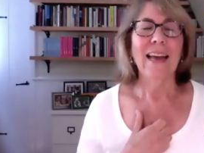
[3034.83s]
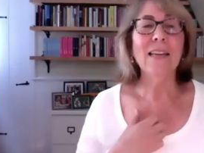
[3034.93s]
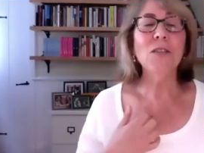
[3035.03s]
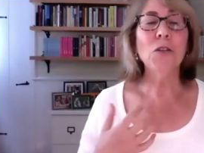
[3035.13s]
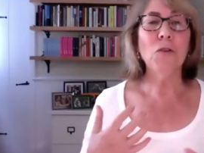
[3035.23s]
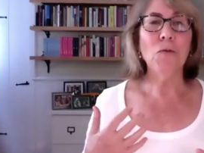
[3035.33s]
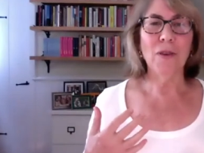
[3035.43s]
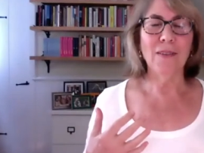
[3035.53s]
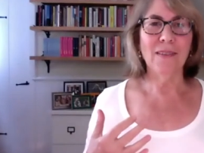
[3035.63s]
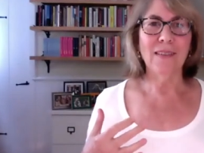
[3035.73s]
as
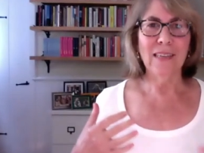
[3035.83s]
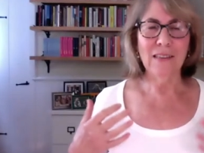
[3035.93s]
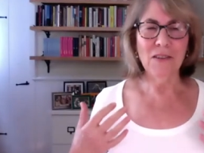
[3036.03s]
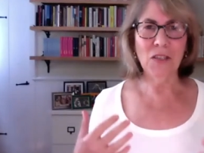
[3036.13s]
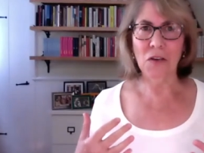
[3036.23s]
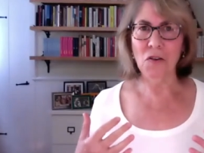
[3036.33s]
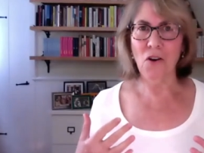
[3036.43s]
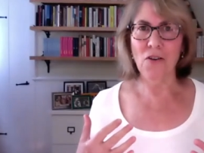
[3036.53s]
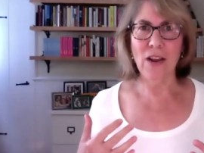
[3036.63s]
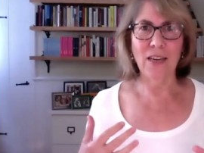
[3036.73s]
humans in this
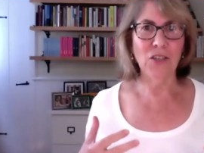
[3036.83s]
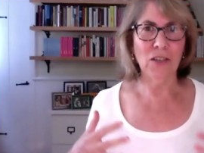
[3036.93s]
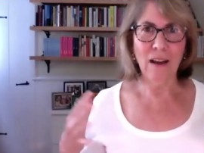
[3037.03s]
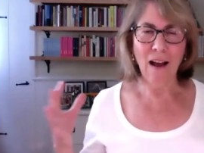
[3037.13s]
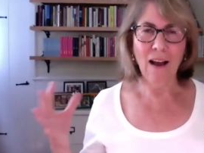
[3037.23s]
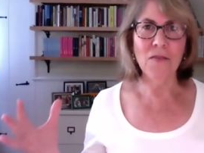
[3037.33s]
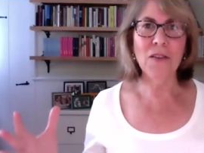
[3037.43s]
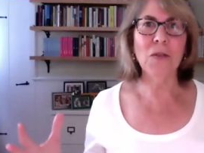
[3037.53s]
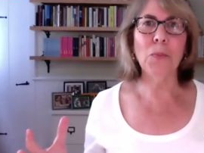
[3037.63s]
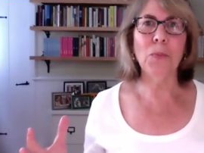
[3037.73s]
incarnation on
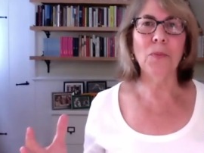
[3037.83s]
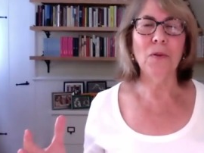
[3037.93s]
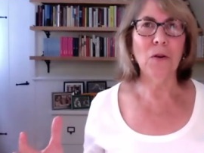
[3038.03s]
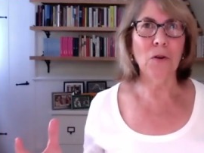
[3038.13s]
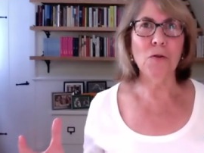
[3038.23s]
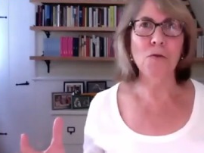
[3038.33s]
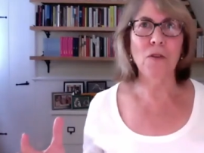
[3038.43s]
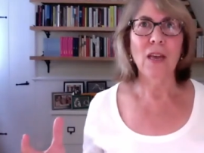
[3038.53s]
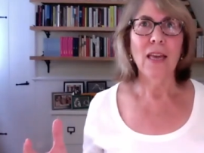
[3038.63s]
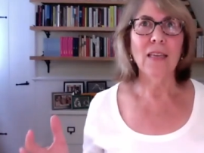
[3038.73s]
this earth
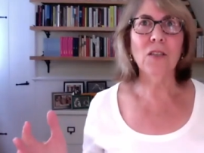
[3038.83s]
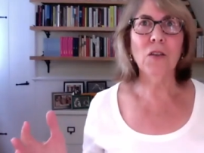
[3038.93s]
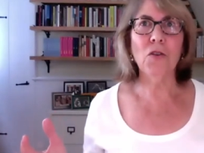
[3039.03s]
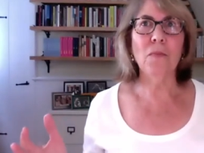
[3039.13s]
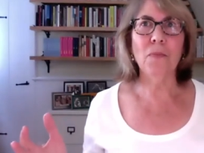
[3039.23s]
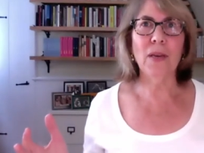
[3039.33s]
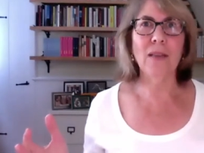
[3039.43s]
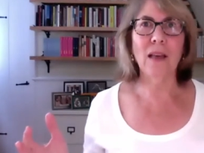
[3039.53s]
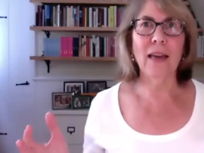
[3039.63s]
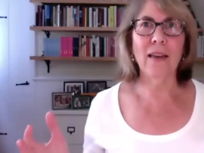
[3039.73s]
is going to
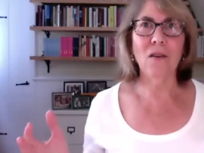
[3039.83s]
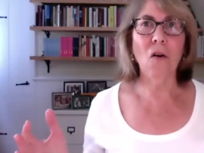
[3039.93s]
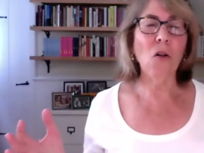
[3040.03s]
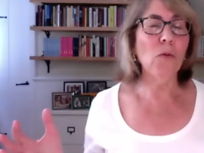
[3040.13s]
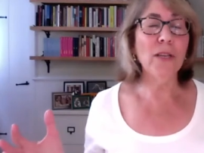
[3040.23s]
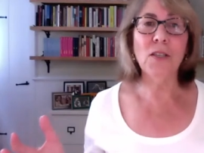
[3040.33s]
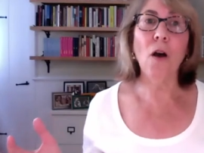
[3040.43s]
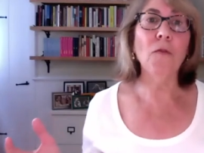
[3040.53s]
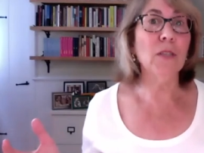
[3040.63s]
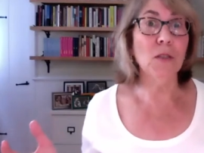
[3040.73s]
be like always
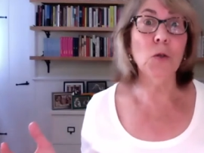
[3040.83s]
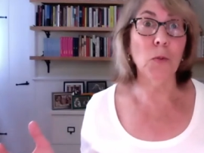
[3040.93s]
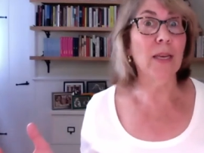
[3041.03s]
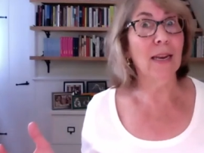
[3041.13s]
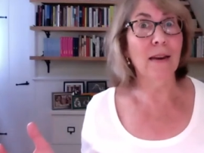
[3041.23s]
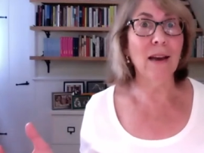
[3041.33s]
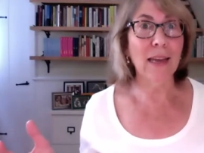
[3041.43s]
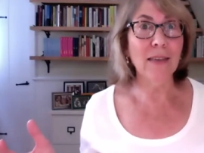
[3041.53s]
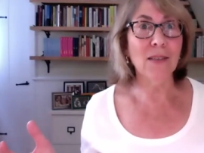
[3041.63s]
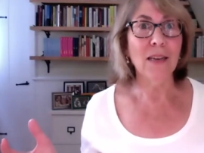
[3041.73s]
soft and sweet and
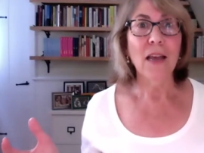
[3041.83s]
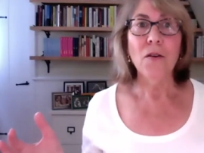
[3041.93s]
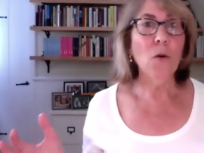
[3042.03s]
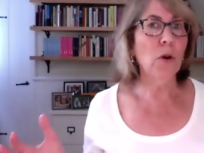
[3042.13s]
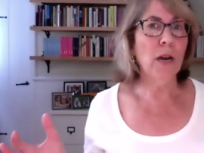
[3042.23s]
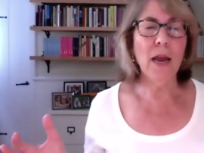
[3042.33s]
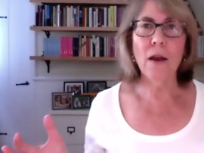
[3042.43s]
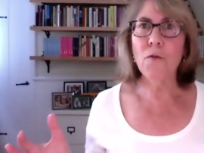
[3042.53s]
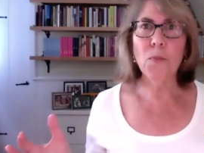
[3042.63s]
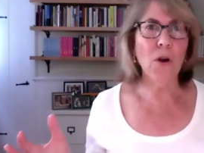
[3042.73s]
nice. No one
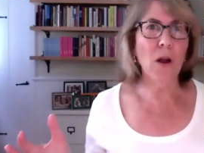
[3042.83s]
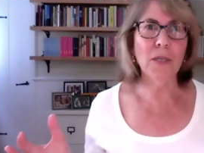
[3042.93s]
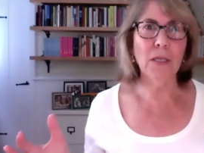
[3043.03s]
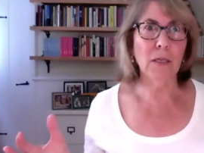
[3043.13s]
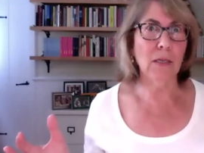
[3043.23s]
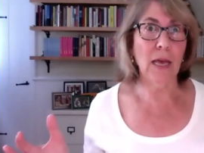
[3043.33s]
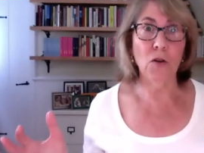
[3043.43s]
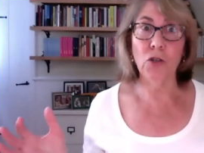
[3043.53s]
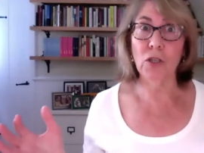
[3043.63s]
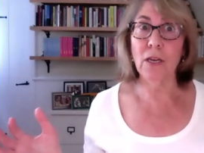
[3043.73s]
ever promised us
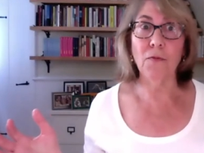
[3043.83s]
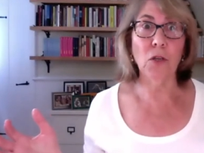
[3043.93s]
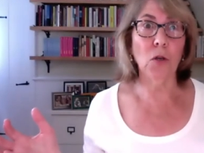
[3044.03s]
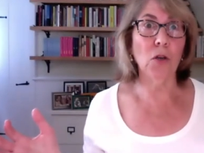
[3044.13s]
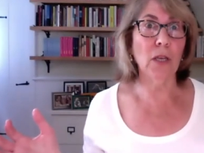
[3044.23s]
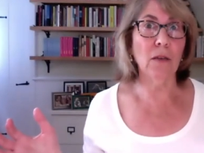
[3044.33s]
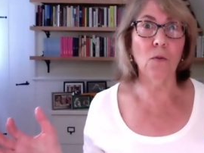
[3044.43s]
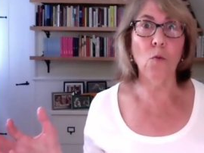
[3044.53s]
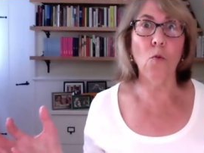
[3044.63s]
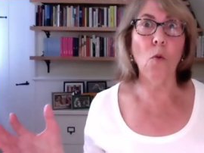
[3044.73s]
that. You just have to look at
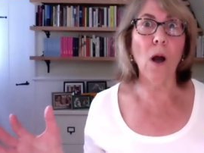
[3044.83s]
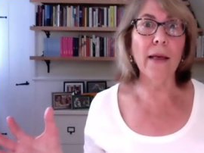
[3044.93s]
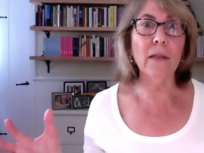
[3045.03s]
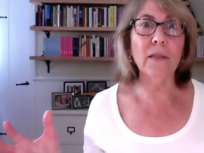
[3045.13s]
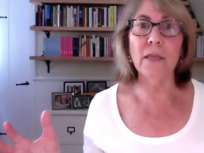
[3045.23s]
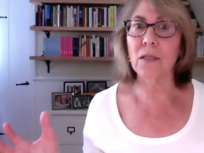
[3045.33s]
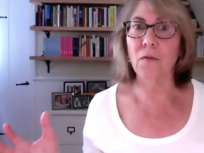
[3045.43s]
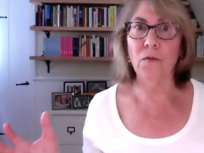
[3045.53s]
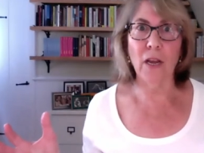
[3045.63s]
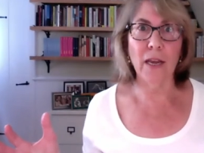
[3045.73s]
the wildness
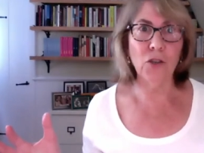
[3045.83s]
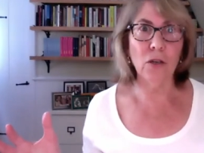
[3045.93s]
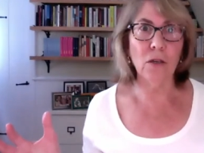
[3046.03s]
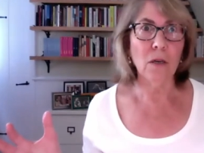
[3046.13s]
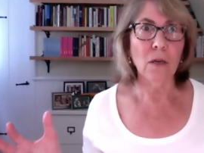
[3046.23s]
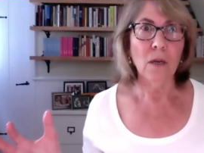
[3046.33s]
of nature,